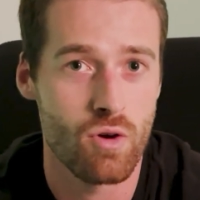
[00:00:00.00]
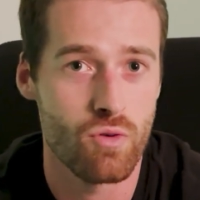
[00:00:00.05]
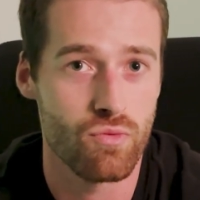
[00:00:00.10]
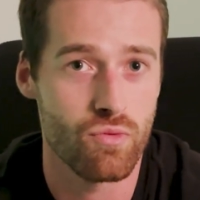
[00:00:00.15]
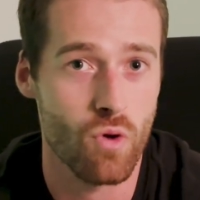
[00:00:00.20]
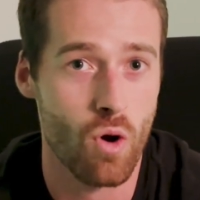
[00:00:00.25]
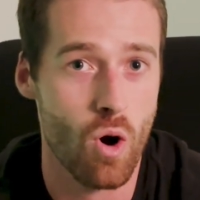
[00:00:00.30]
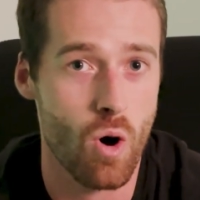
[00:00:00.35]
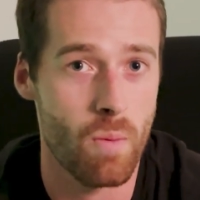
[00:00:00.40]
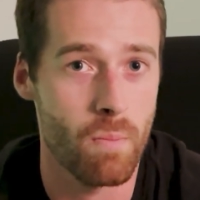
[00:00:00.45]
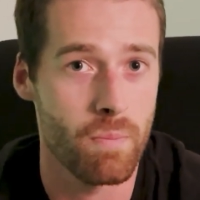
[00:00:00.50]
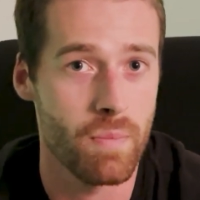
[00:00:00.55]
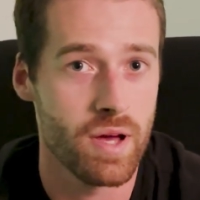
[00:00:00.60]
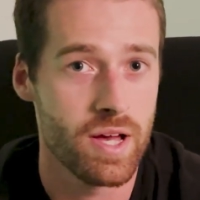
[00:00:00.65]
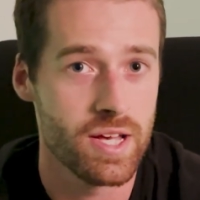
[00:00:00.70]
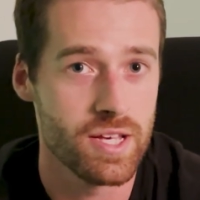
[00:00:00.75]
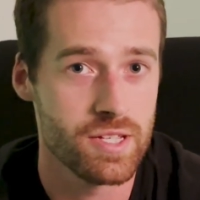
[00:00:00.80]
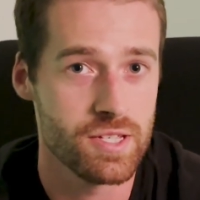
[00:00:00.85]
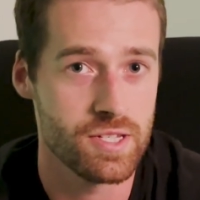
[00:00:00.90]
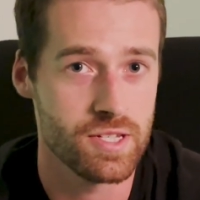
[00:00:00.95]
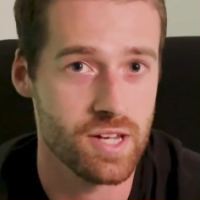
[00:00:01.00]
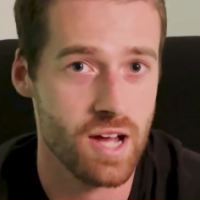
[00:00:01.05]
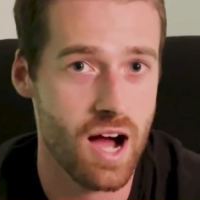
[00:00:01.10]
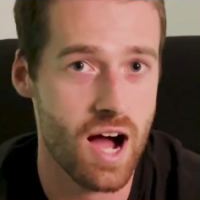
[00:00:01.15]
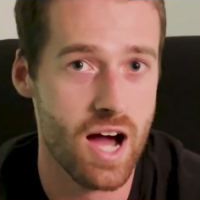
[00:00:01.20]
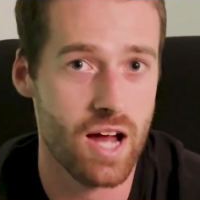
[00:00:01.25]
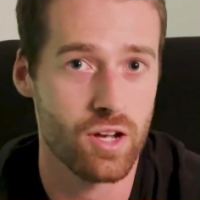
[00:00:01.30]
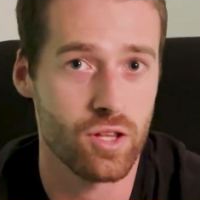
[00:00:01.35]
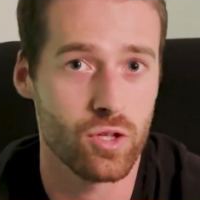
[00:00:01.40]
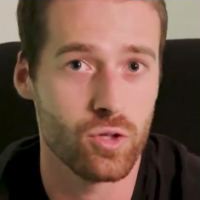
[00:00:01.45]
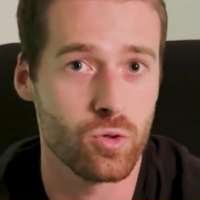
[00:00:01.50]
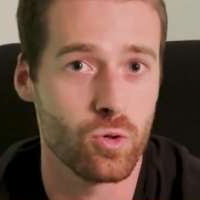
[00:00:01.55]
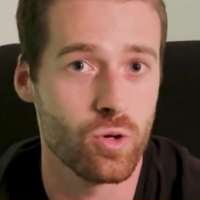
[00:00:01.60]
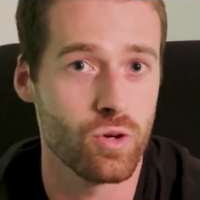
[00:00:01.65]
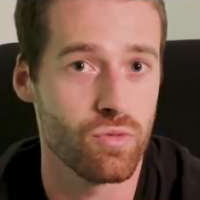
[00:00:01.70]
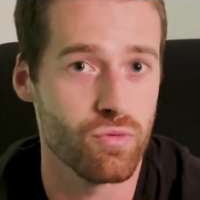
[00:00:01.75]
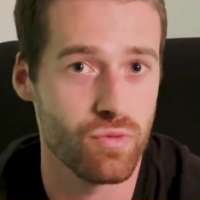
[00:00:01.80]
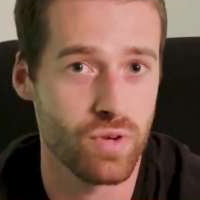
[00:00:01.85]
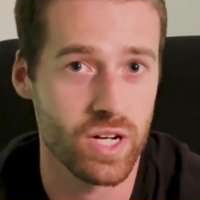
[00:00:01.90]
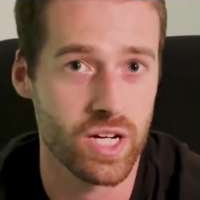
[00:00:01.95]
from start through
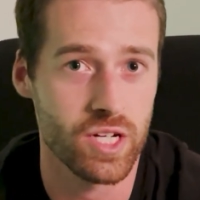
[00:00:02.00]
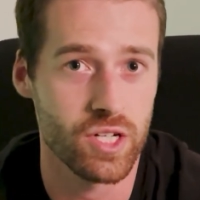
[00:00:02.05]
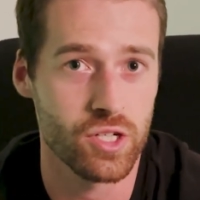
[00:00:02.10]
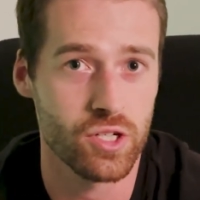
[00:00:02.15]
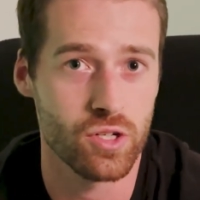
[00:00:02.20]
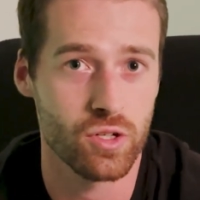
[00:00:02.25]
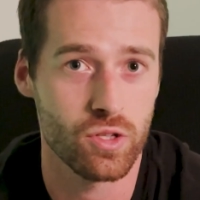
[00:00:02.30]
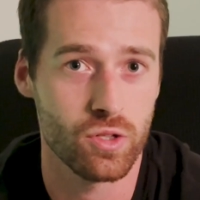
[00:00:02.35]
to finish,